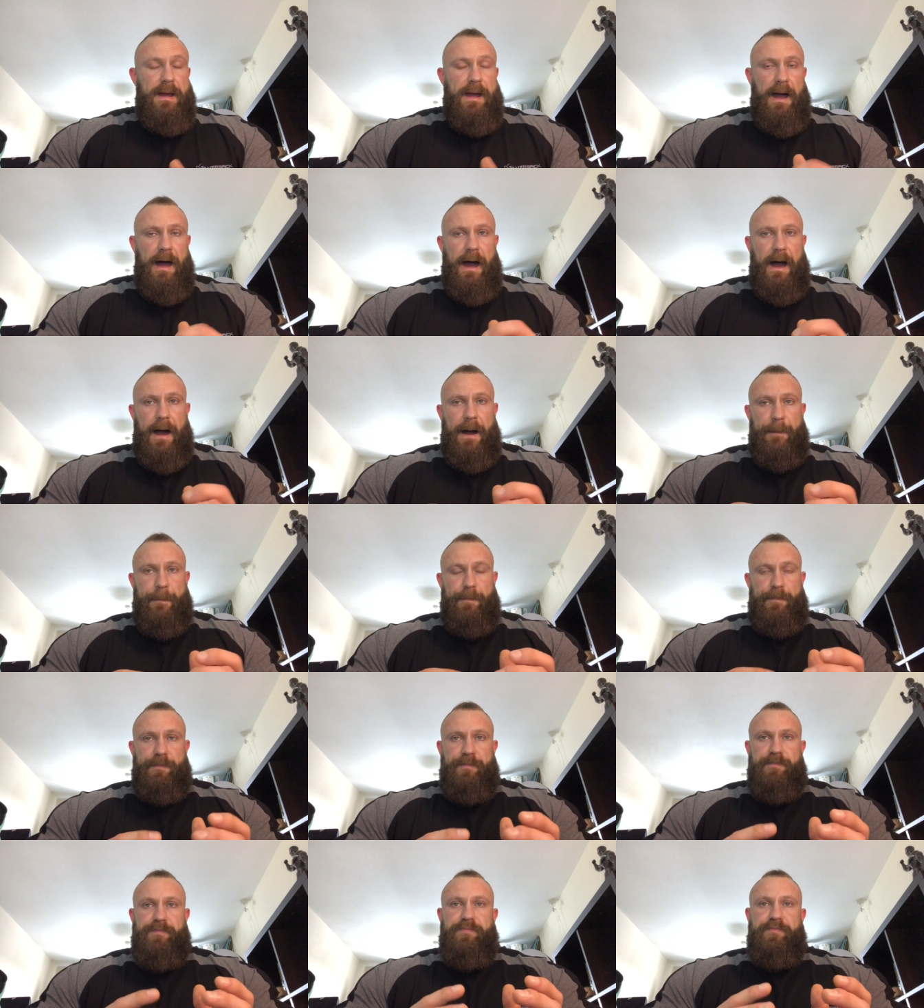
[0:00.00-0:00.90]

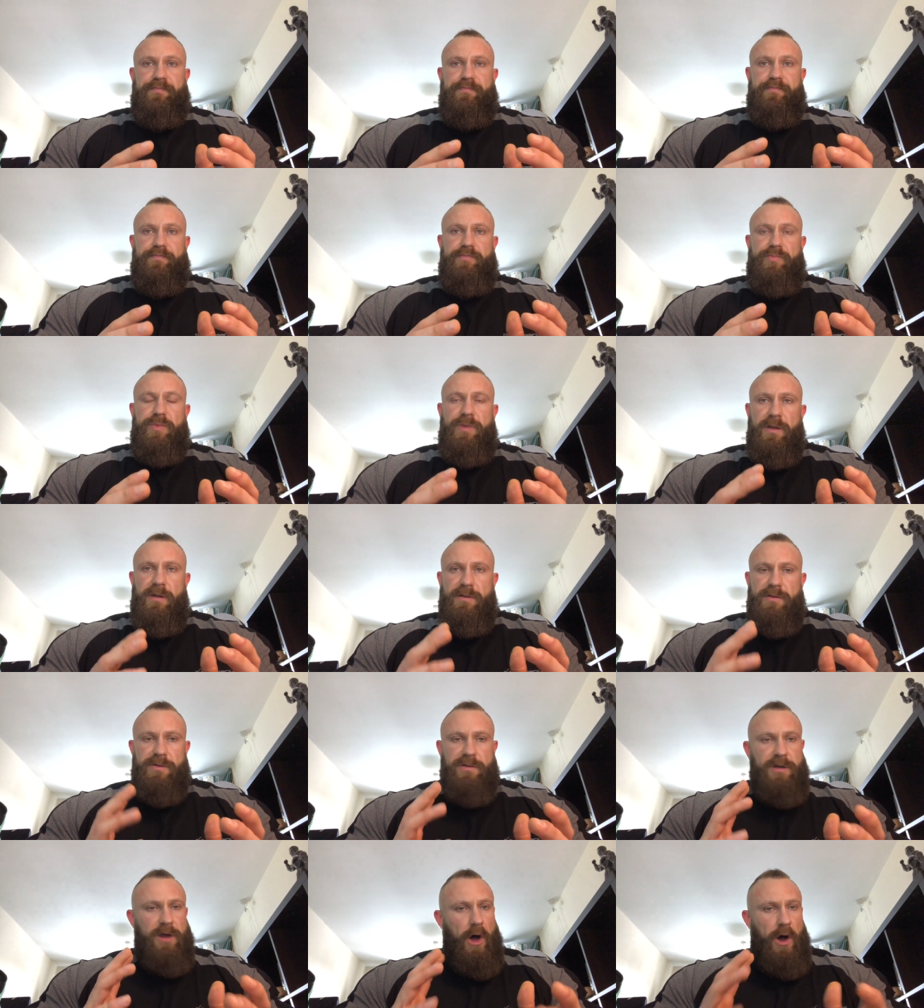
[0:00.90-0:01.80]
Um,
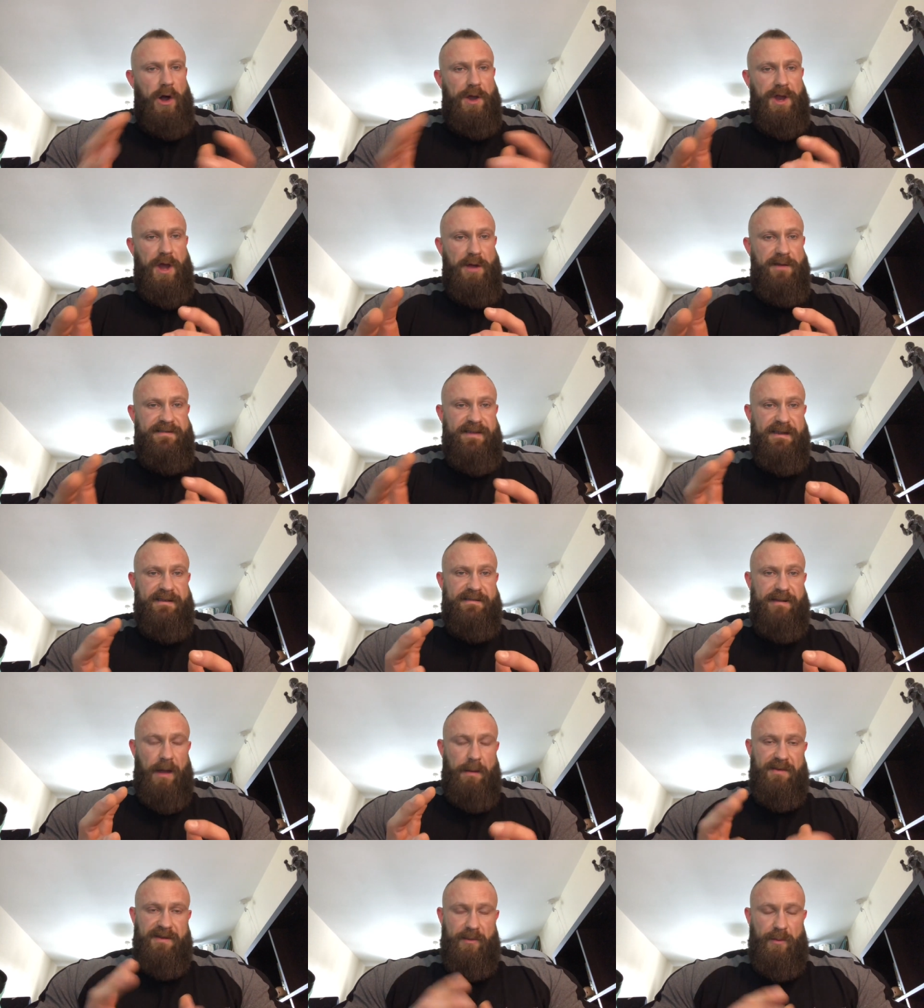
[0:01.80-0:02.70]
cardio six
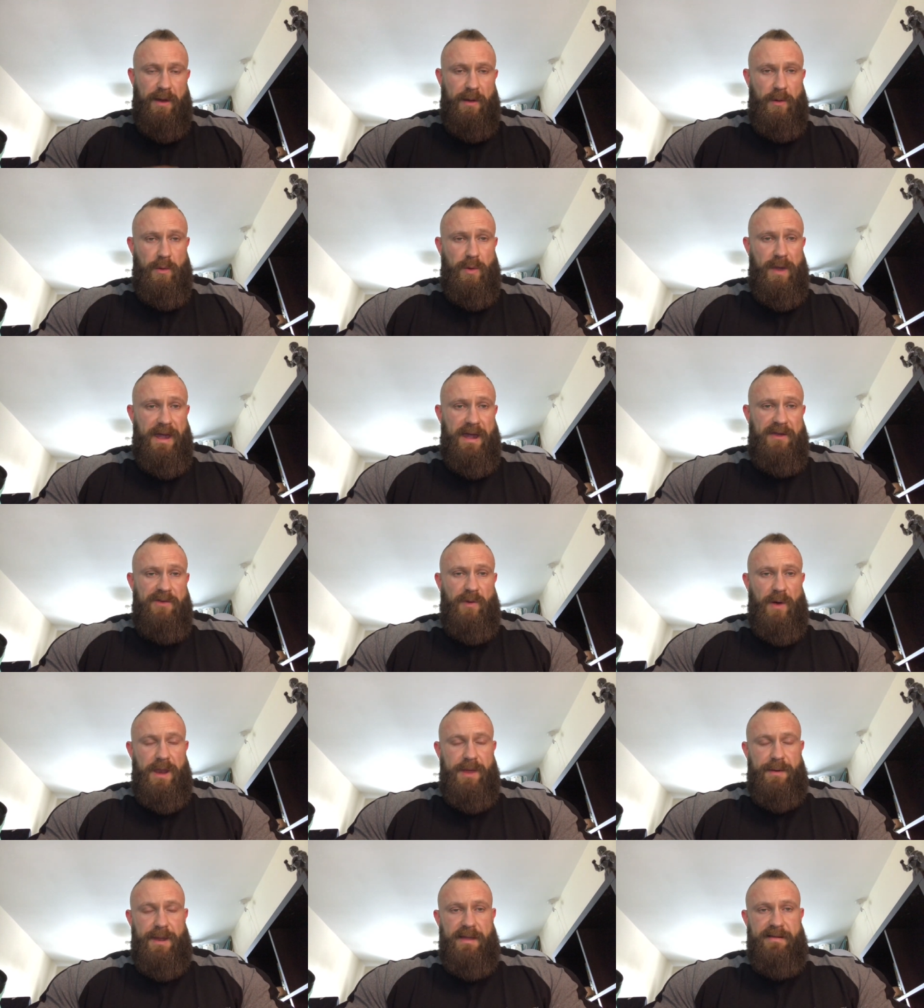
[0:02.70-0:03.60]
times a week,
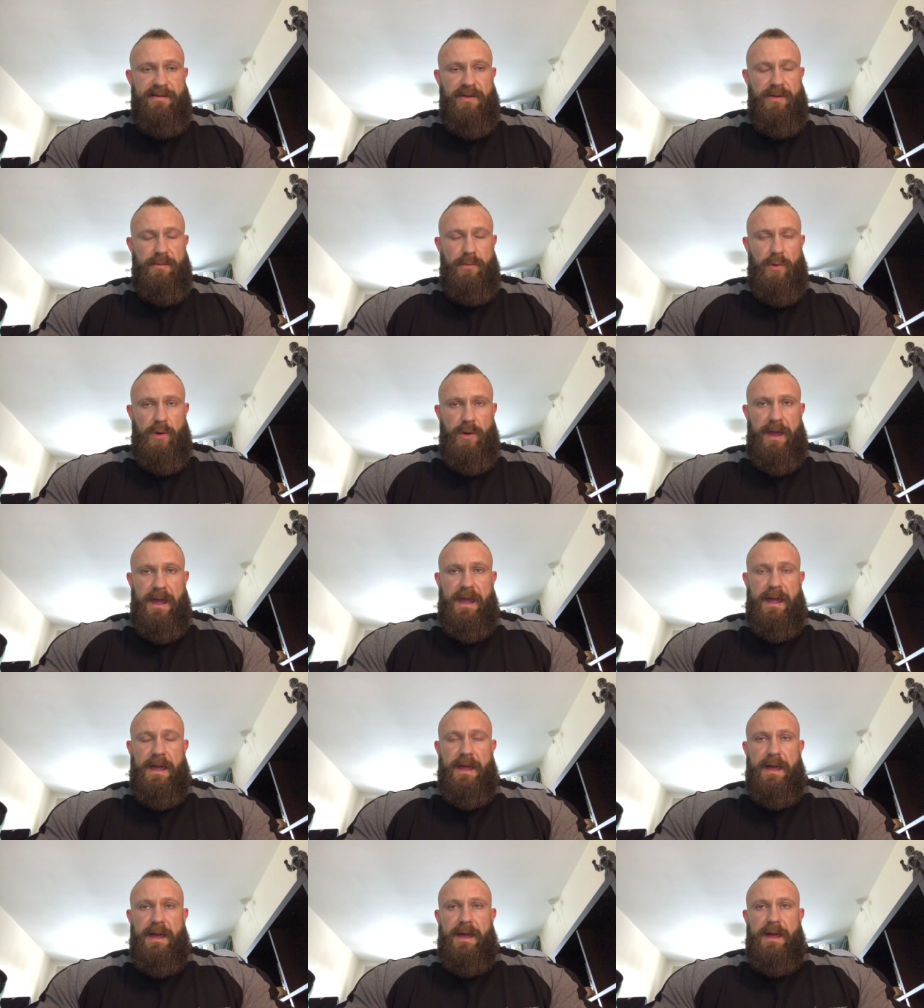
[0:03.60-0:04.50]
20 minutes in the
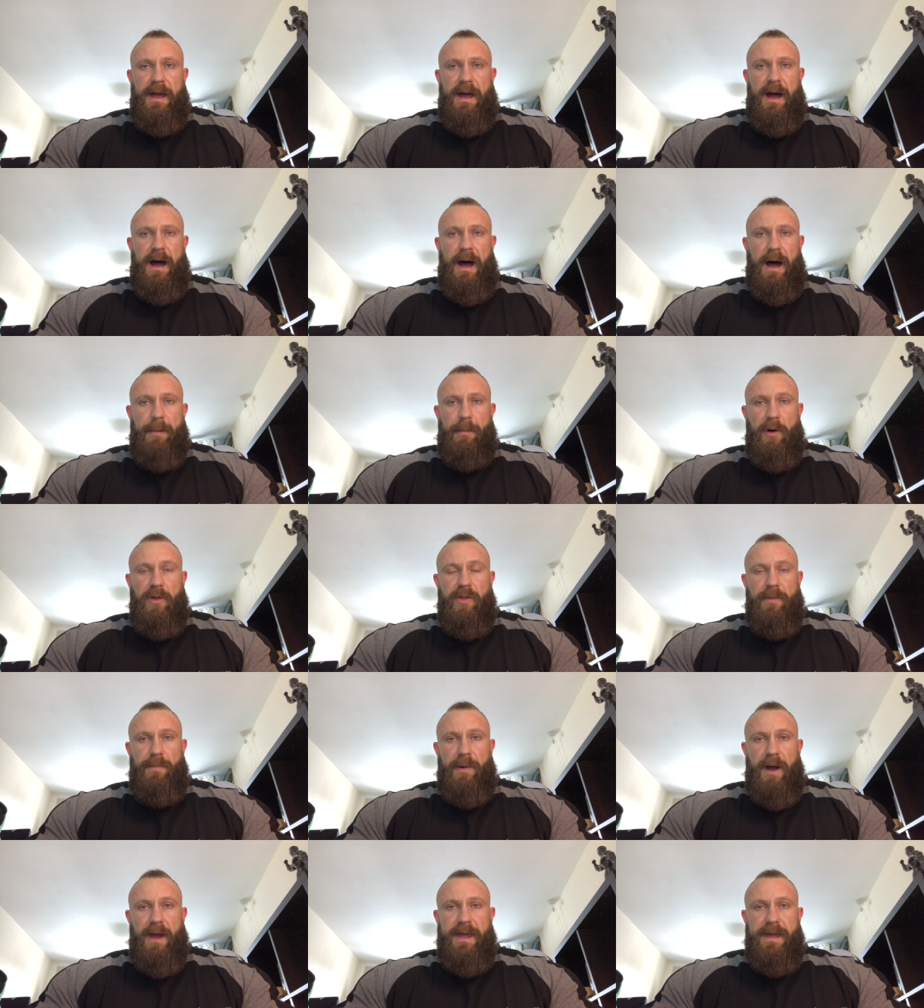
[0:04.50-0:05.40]
morning um, on the
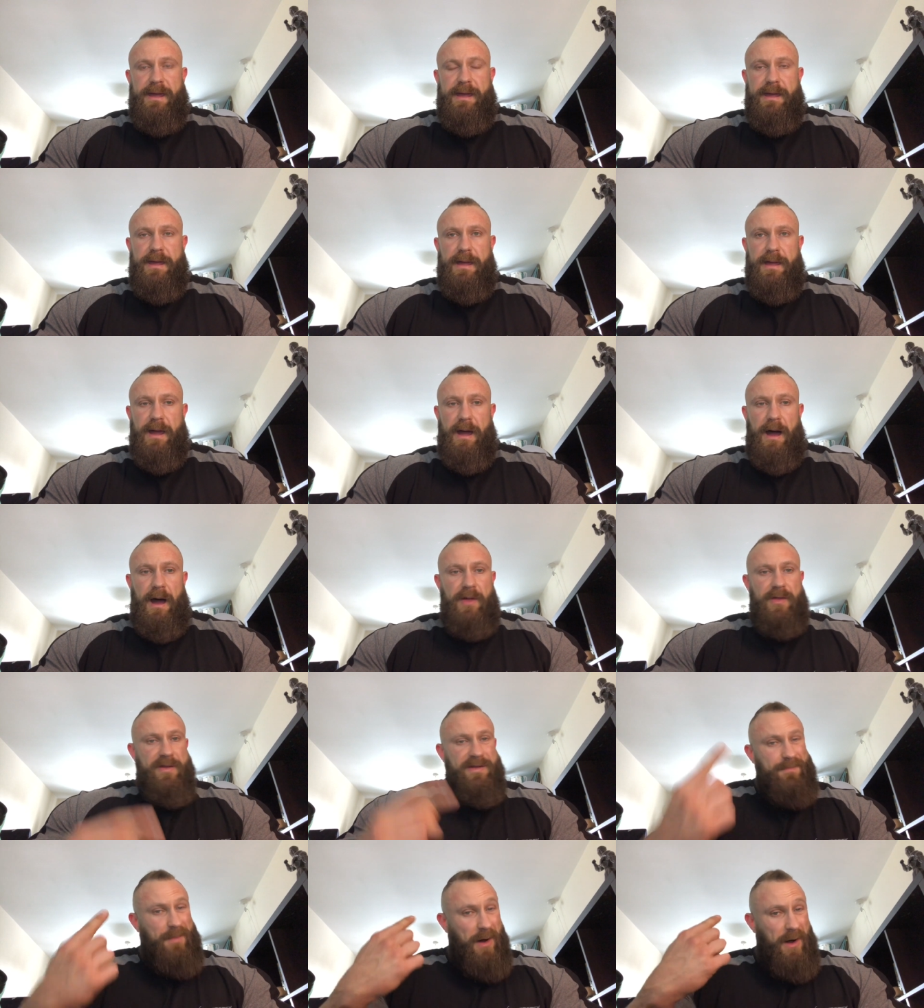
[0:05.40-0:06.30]
bike uh,
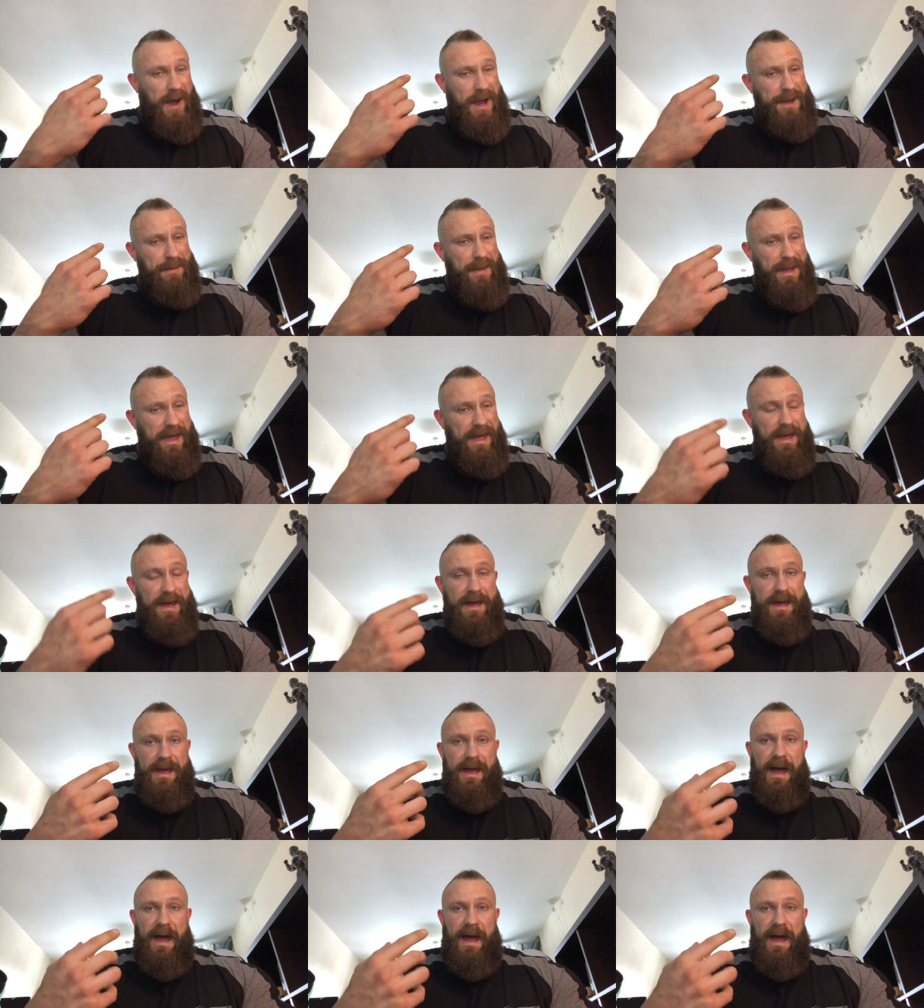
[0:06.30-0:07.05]
that's behind me,